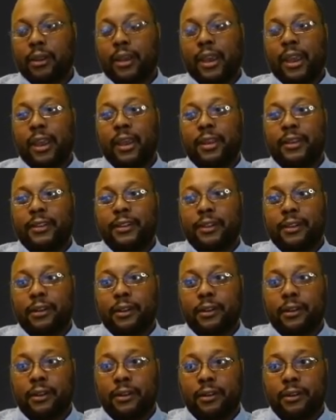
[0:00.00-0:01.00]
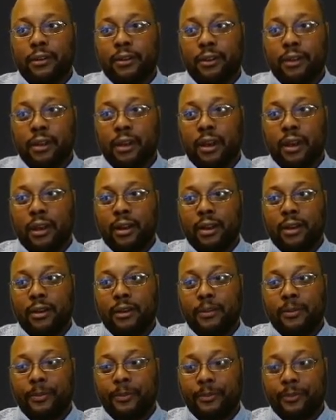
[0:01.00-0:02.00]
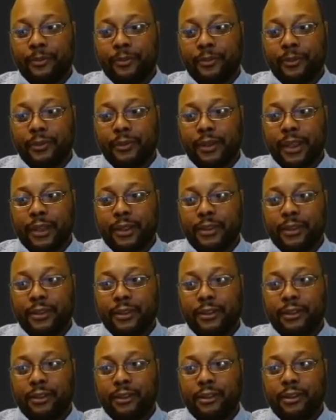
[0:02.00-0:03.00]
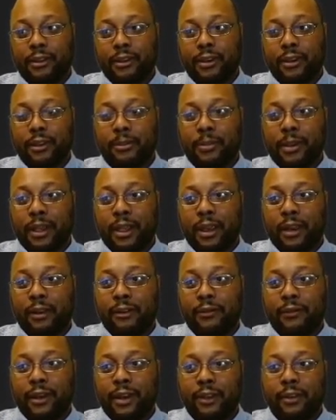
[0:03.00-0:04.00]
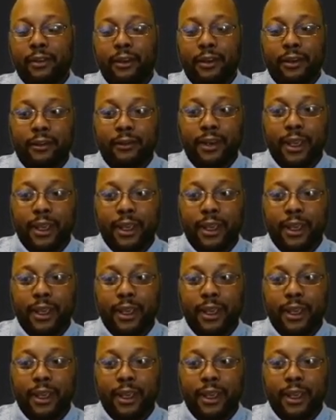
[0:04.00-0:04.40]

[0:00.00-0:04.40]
And so that's going to be our value of